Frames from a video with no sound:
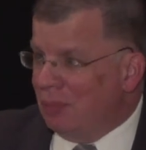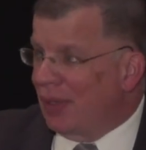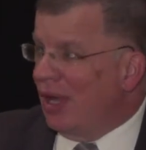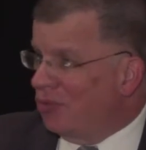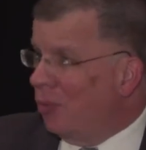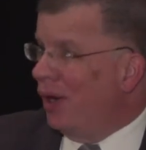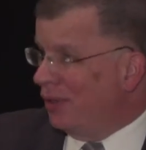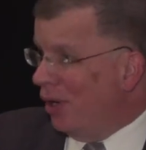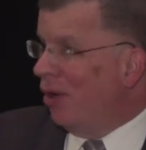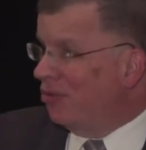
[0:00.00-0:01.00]
But guess
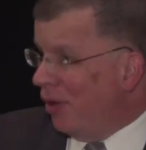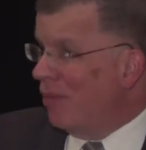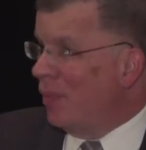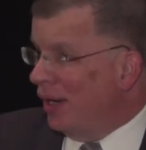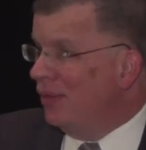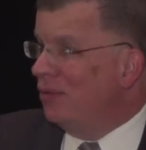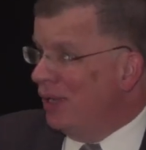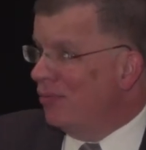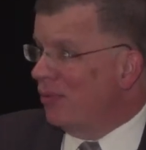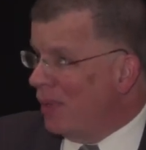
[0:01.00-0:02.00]
what? Do y'all still have money you
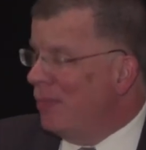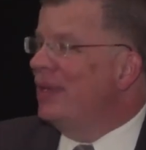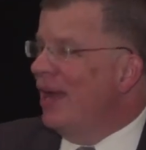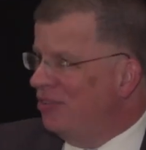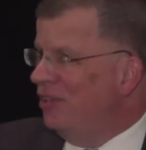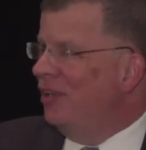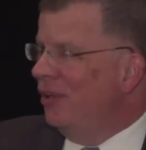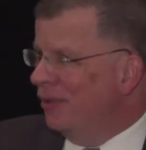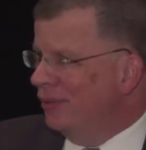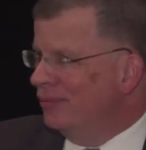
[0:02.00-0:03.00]
need from them? Yes, you
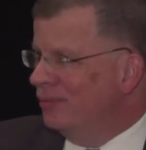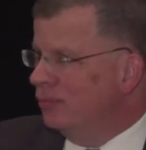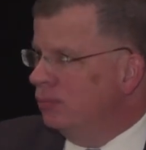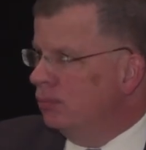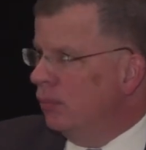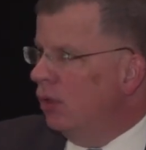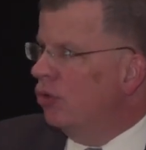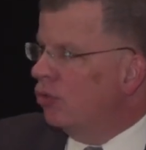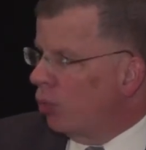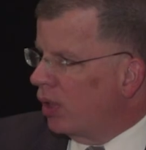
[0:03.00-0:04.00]
do.
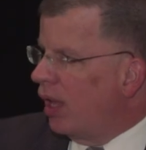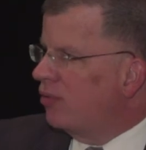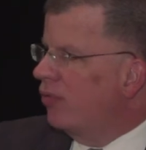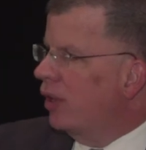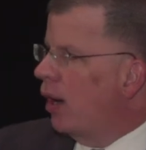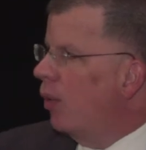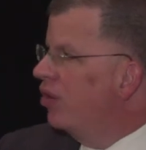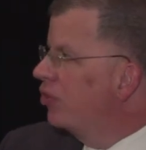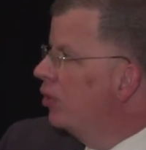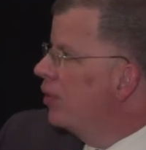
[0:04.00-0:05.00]
So we're going to have to figure out
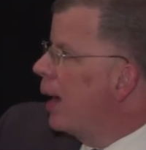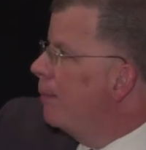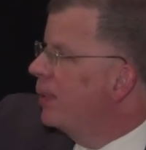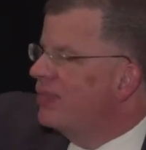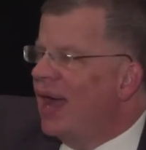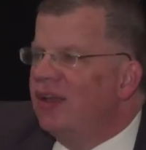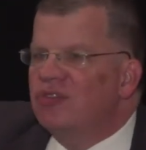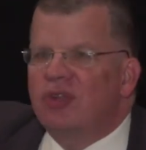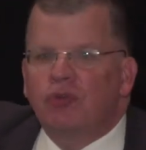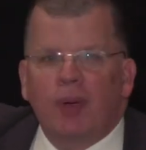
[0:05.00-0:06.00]
ways to do that. But that
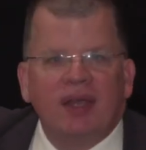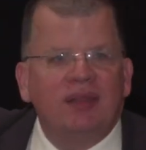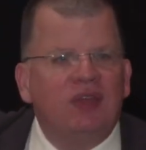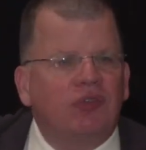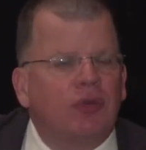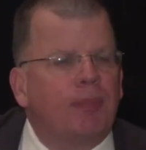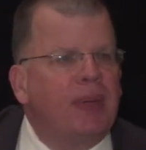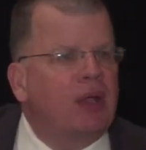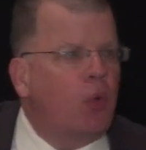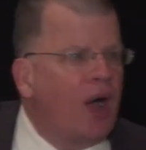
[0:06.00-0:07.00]
is the trend. These are the
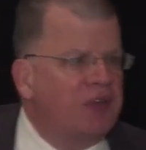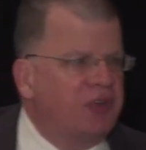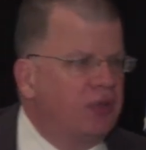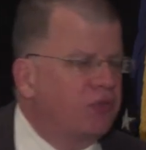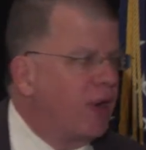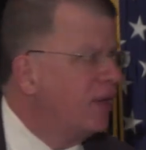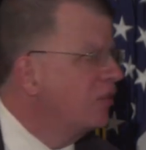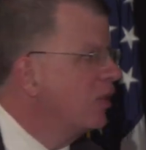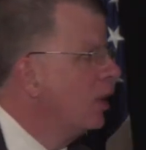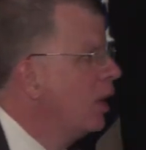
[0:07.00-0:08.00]
big questions,
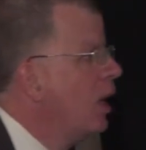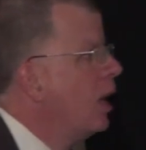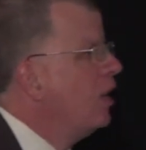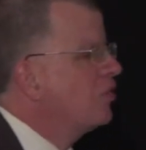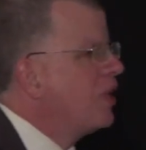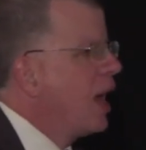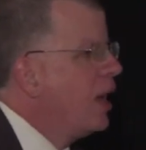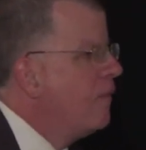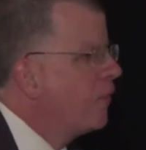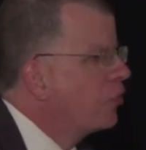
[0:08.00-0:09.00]
friends, is
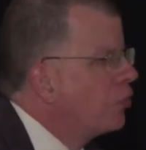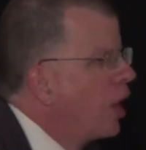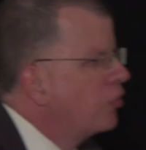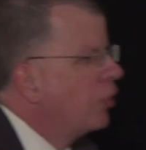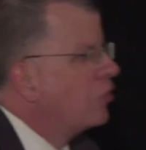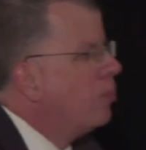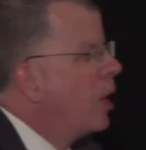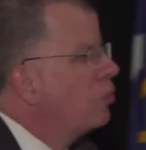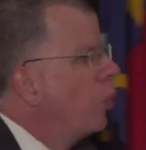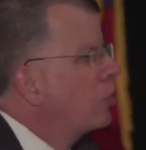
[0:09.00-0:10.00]
that infrastructure is a
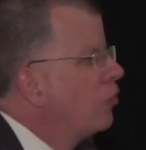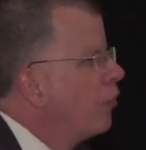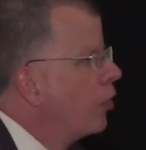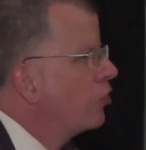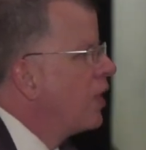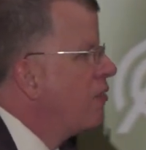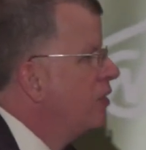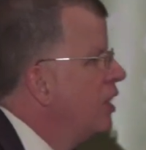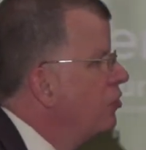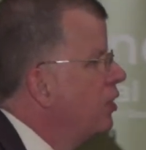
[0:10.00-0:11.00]
much more diverse
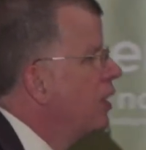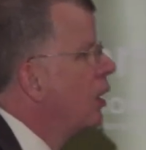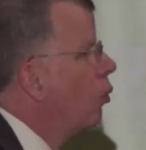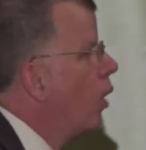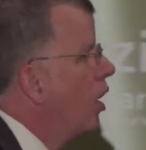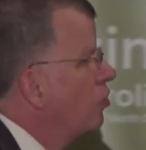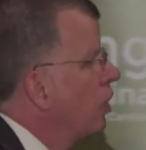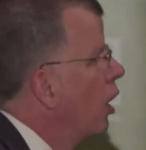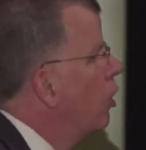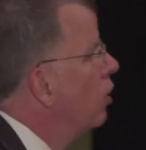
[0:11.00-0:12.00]
definition than it was
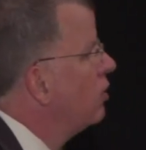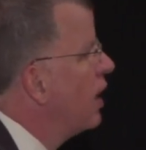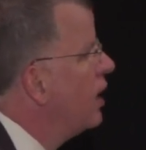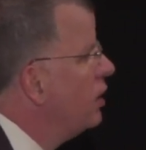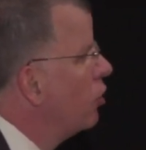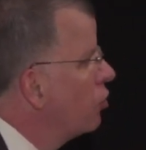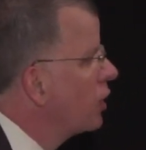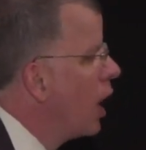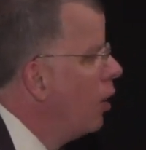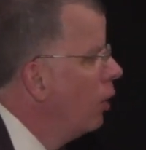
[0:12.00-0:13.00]
10 years
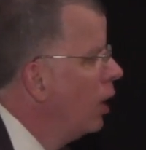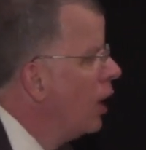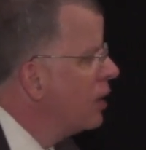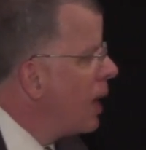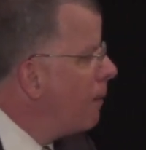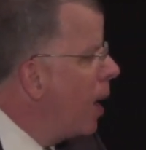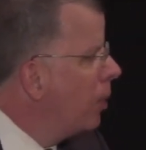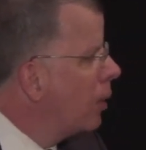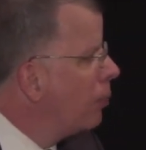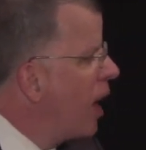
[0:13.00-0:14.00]
ago. That
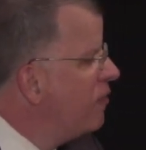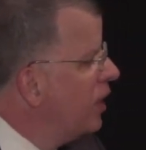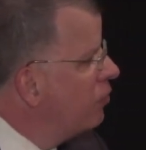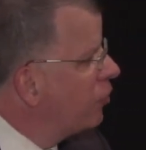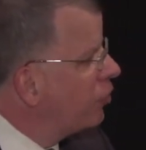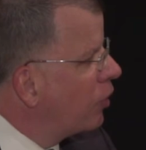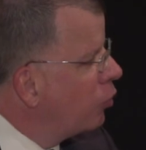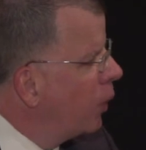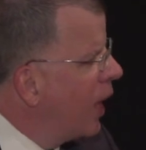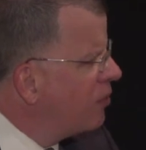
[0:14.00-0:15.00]
public and private
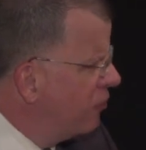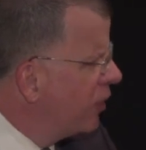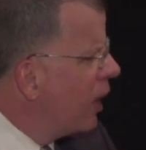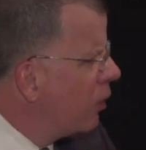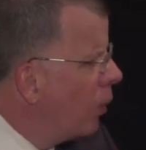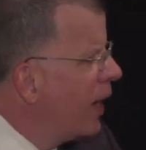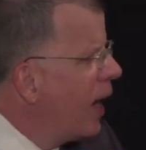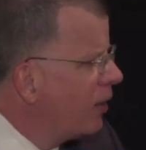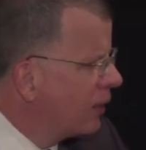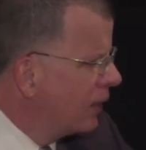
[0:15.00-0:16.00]
infrastructure, we have to figure out a way
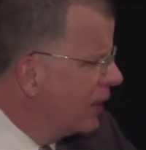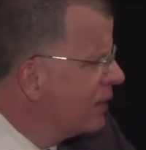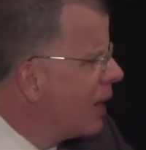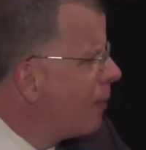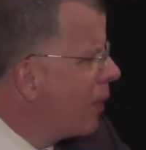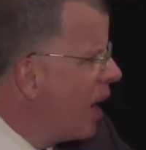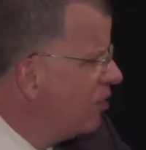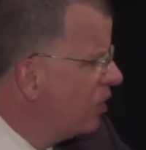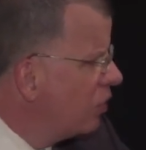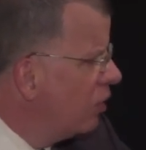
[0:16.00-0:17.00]
how to get that
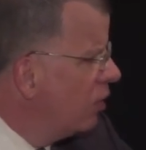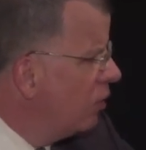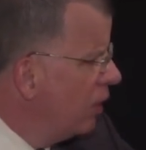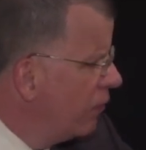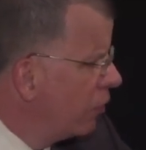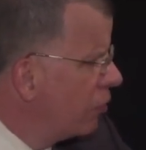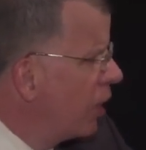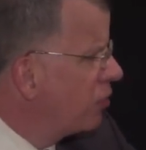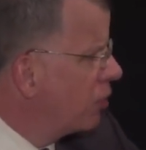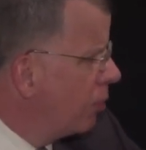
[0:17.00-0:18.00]
private
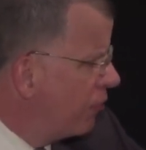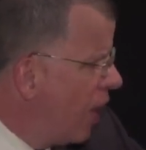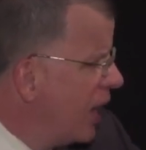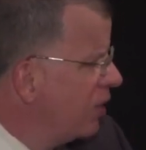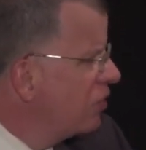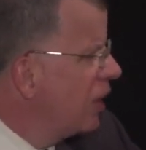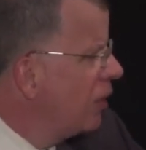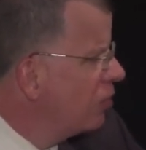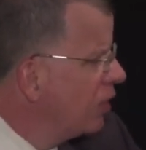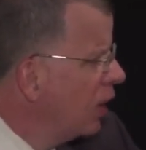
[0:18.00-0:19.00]
infrastructure to provide
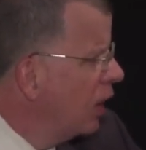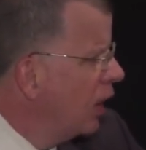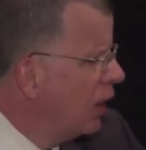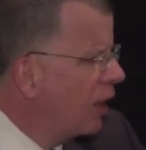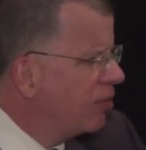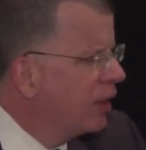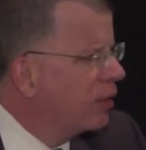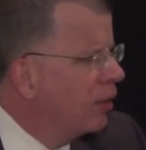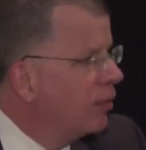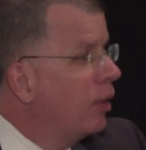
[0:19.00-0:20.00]
incentives. And I think
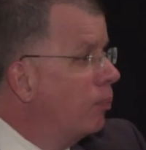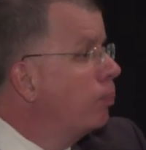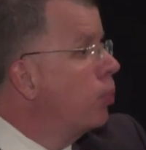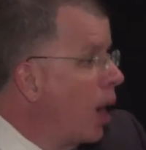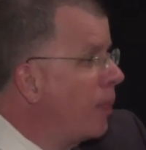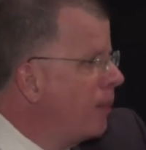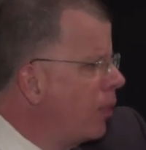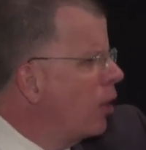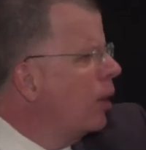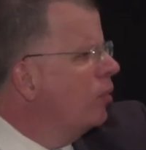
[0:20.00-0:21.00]
the broadband
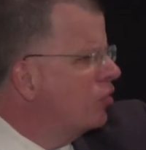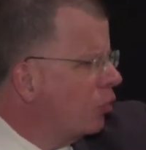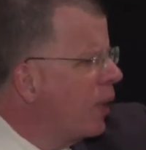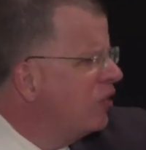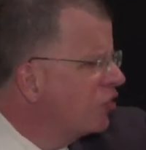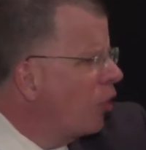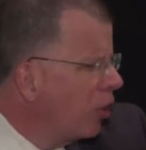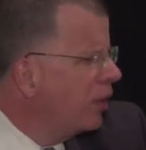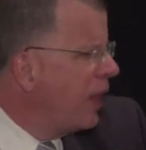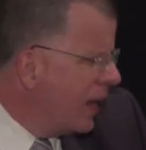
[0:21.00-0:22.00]
program is a great
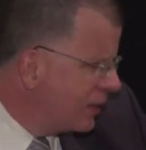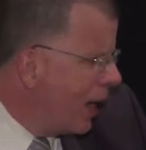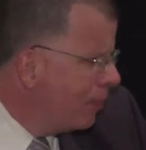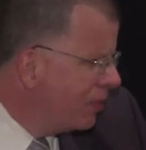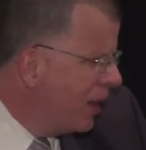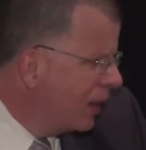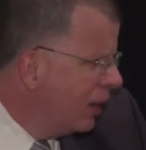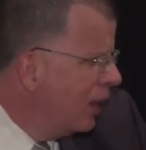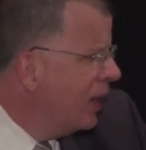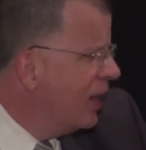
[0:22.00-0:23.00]
start on that type of thing.
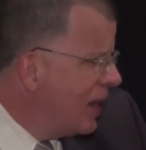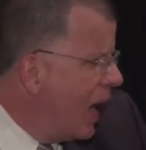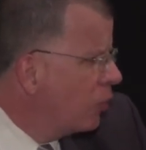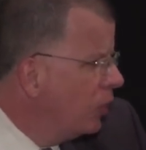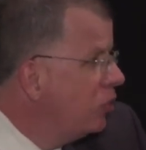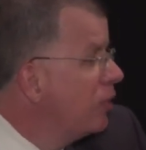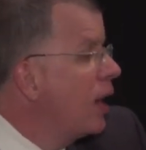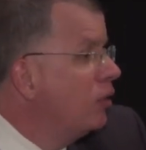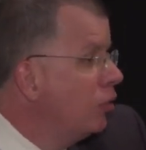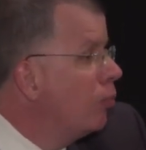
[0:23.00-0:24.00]
And how do we do
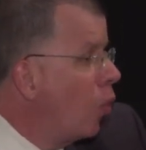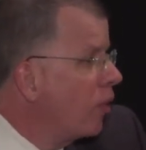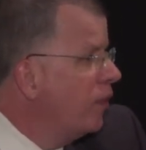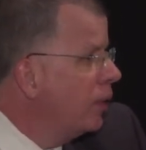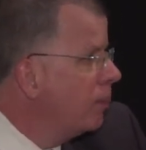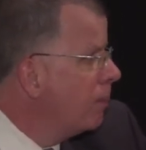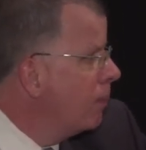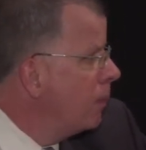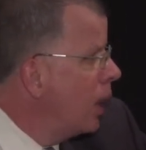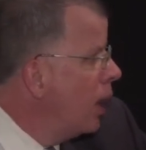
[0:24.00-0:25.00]
that and do more of it?
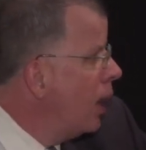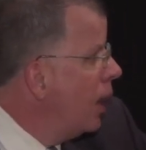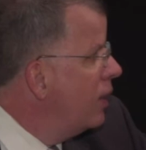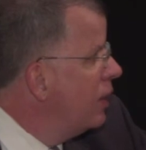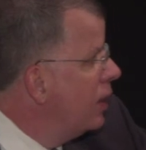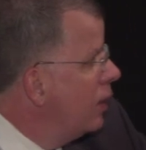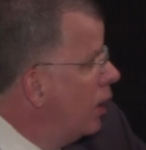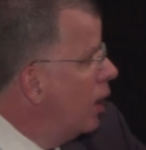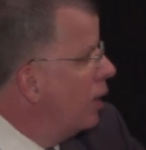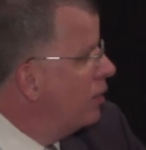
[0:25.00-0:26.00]
And then
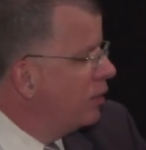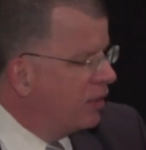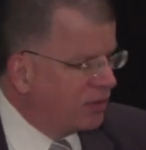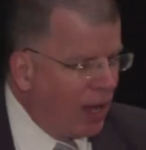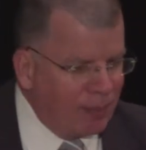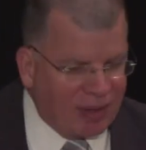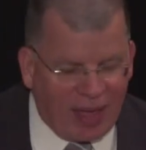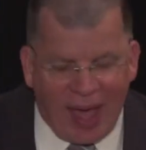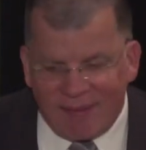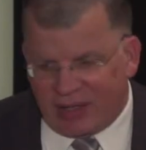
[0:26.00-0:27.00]
the timing of
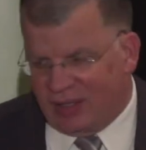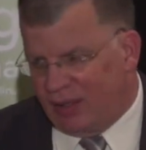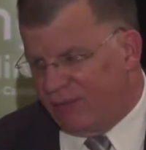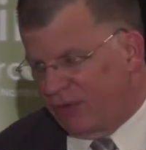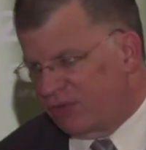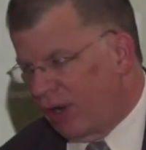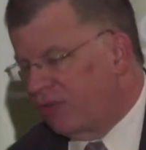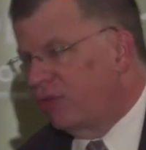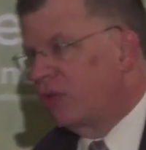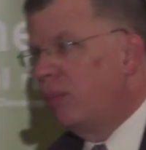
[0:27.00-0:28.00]
having an
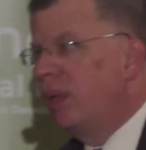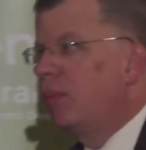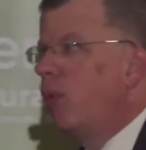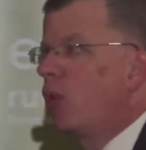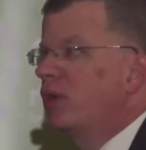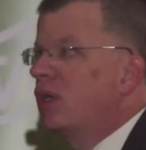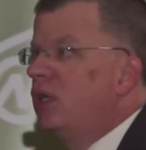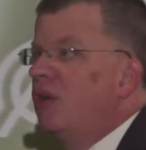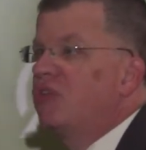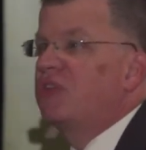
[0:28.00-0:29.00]
infrastructure is going to be important to
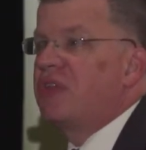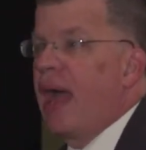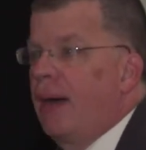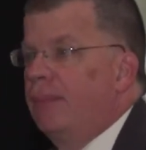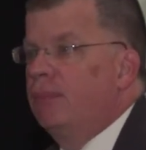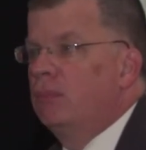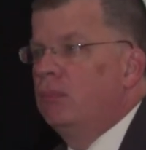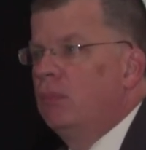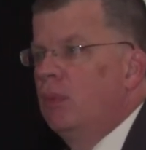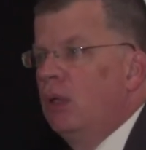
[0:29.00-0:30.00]
close this down.
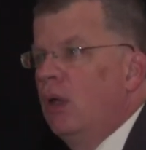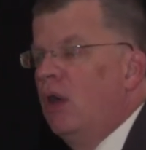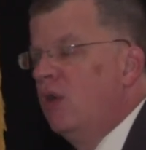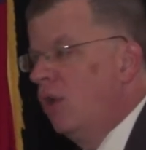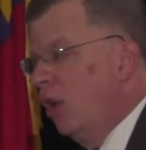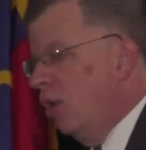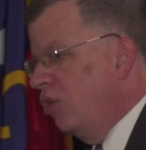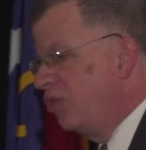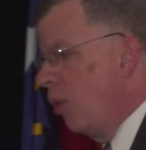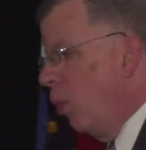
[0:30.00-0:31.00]

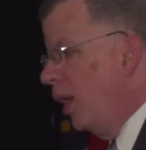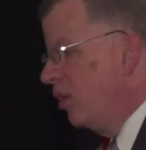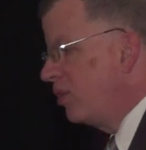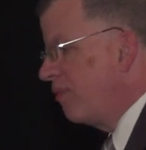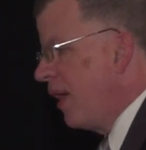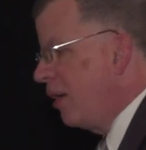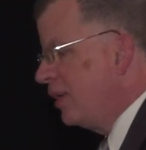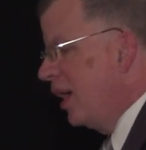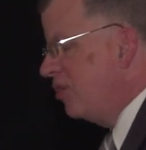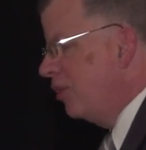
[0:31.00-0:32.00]
So what is the
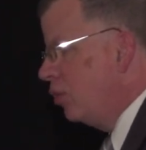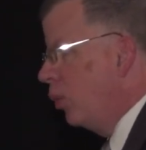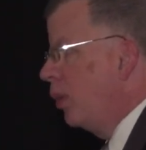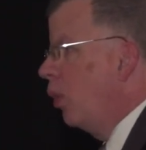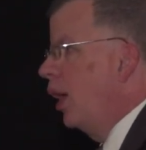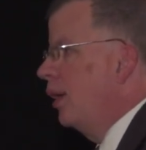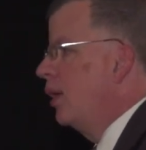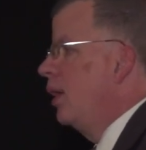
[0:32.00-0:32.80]
foundation do we want?